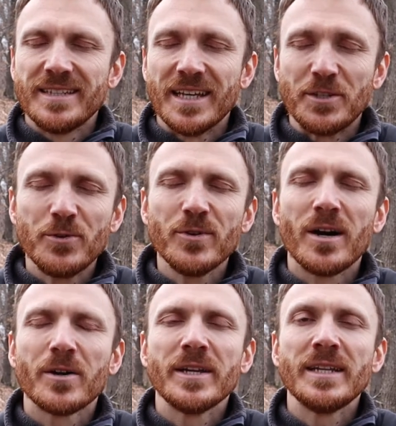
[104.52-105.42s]
that you
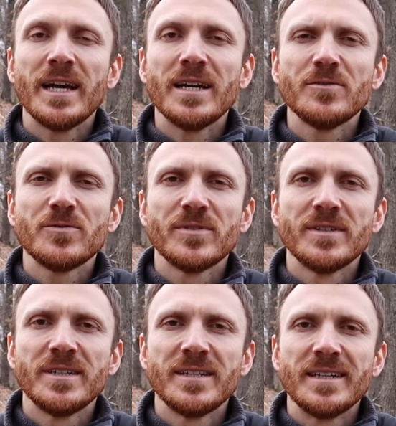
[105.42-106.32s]
are enough,
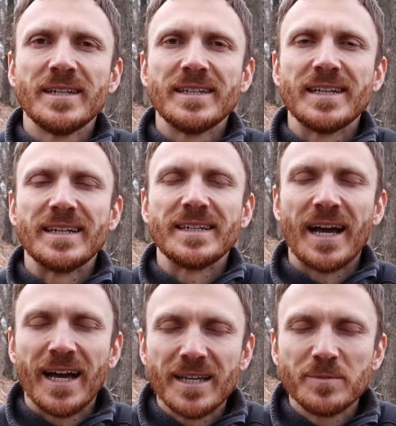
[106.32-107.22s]
that
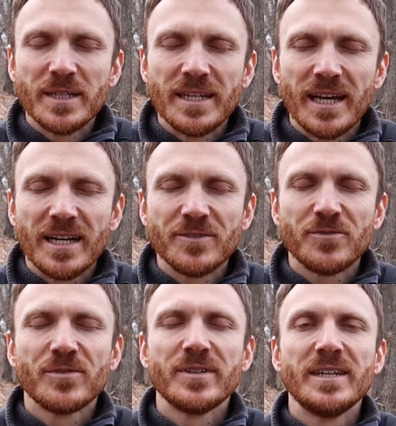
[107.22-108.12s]
I am
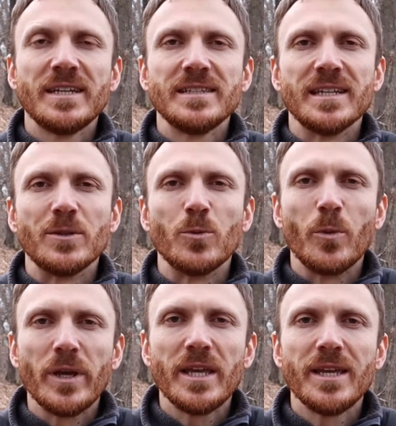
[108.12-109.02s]
enough, that
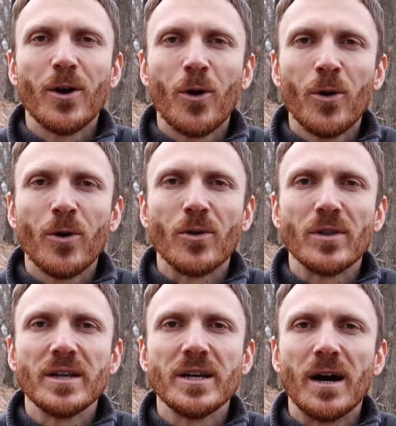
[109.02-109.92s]
we
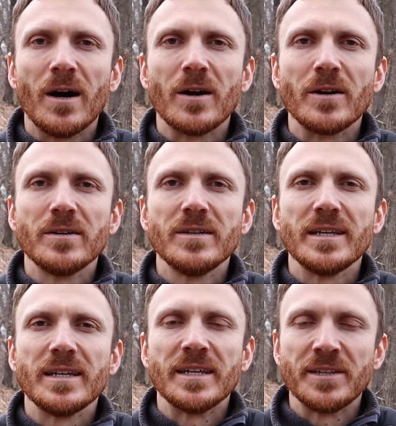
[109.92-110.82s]
all are
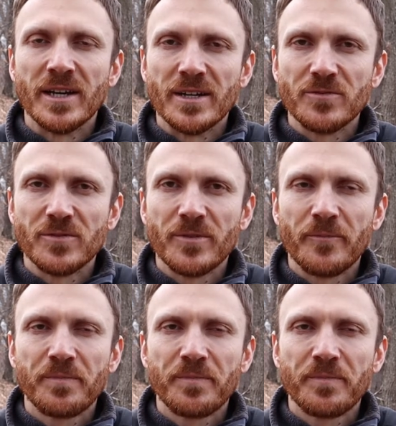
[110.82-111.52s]
enough.